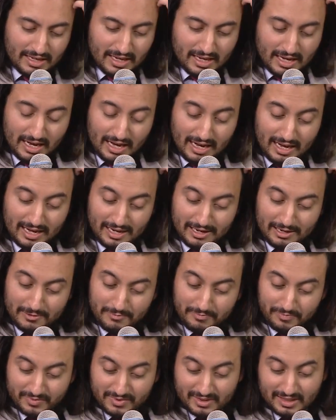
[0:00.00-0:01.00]

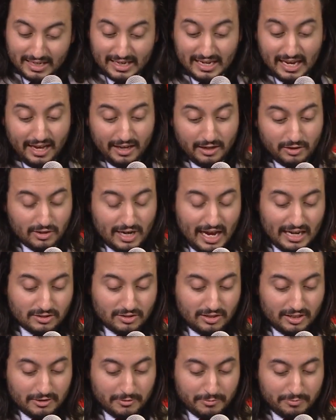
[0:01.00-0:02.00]
AI could
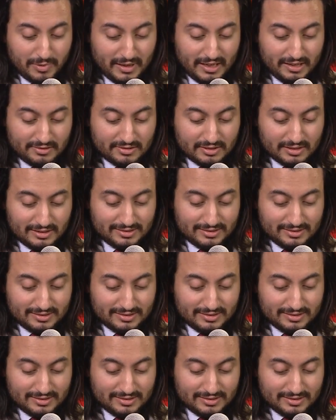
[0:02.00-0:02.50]
actually replace